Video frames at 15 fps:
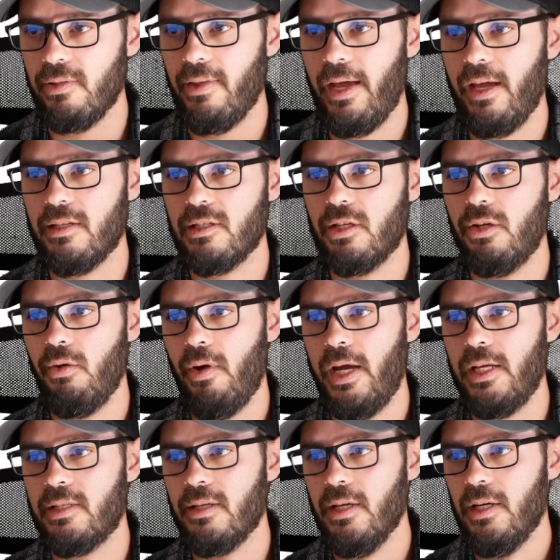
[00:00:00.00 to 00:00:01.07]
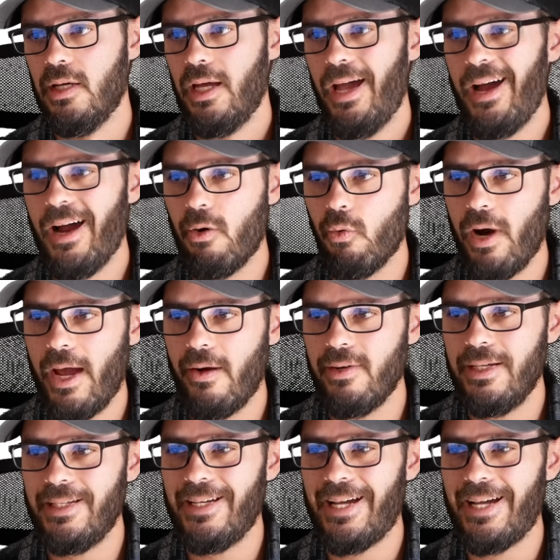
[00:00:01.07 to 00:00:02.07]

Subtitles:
and the SQ8 around